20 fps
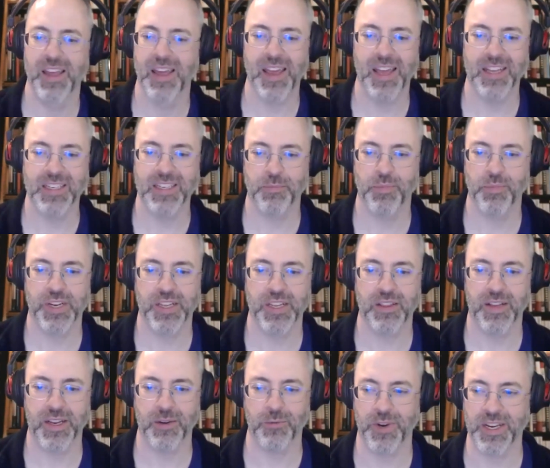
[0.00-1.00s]
It's a pretty
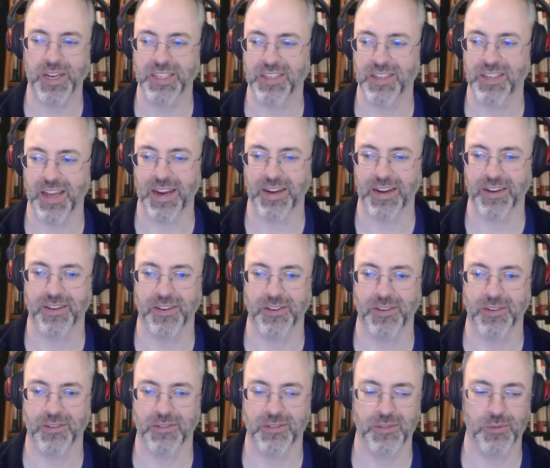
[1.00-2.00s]
lightweight Slack
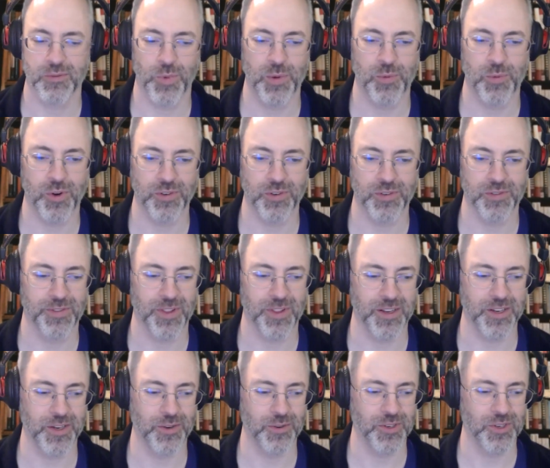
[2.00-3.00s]
here. We won't
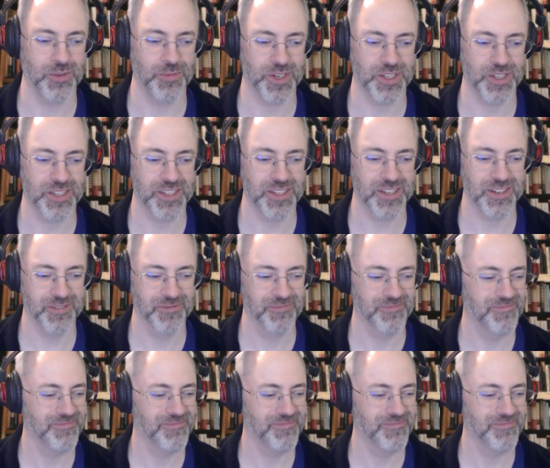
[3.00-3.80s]
flood you with too much in there.